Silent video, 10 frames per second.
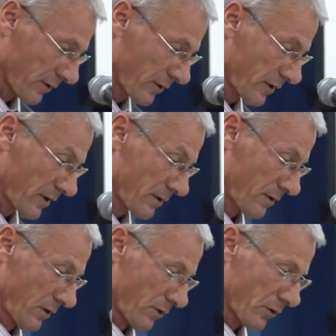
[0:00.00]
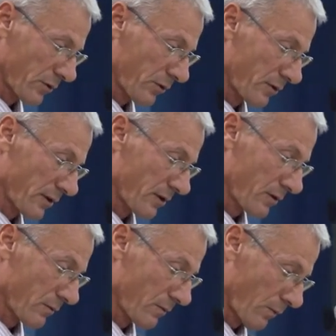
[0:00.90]
Today, not only
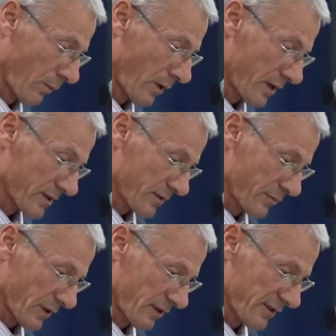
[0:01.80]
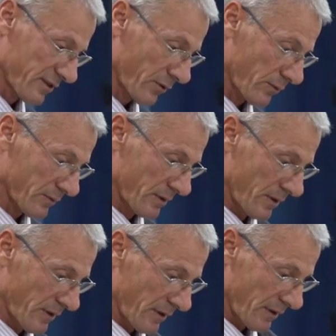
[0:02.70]
in wars but also
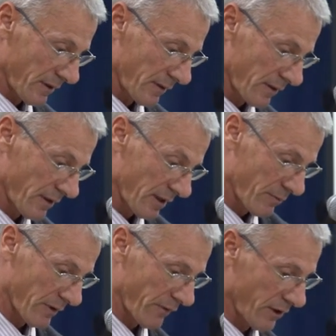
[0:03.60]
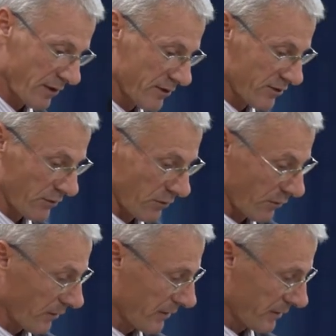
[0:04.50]
in the name of religion
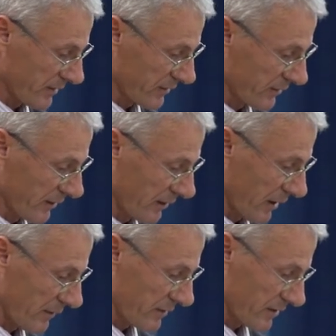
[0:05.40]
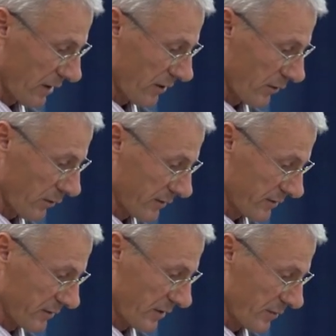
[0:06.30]
or ethnicity, lives are
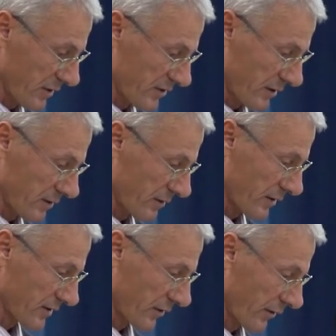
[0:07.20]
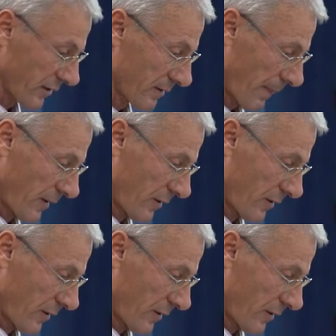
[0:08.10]
lost, damaged and destroyed.